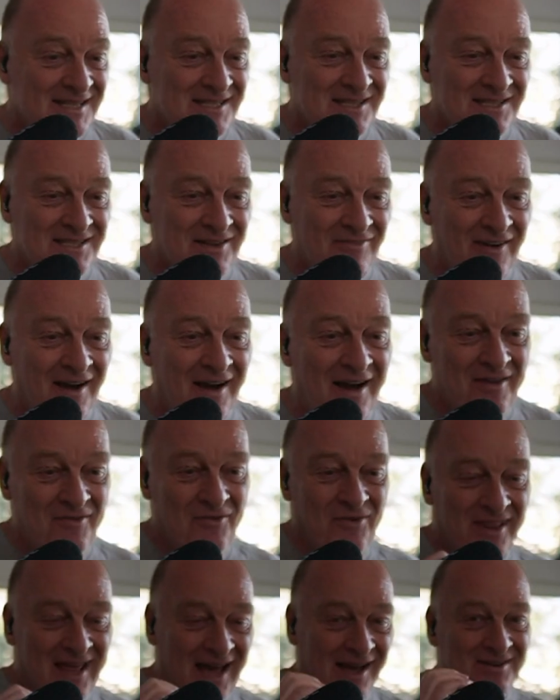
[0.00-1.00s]
managed to
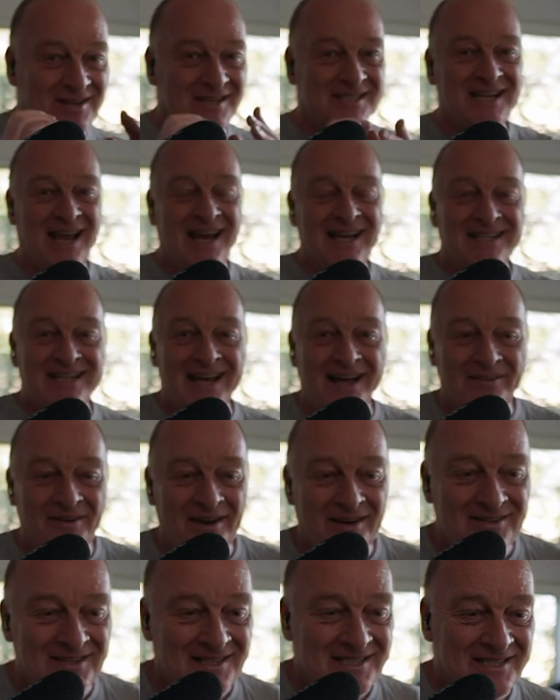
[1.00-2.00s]
survive without a
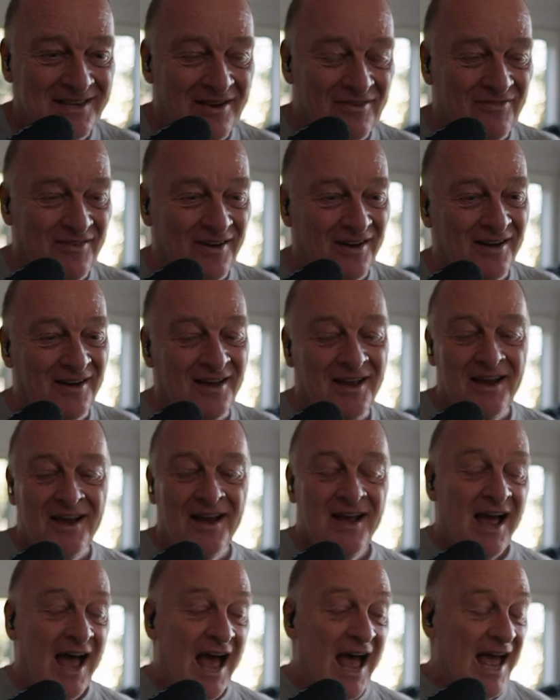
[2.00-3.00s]
takedown notice so far,
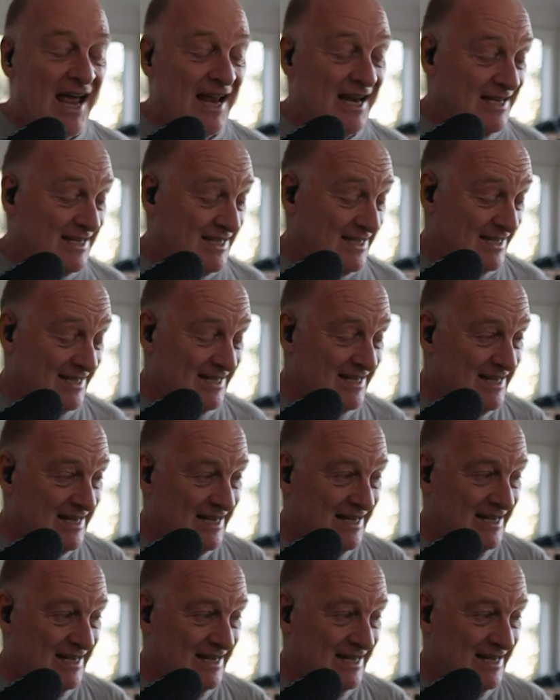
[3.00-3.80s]
and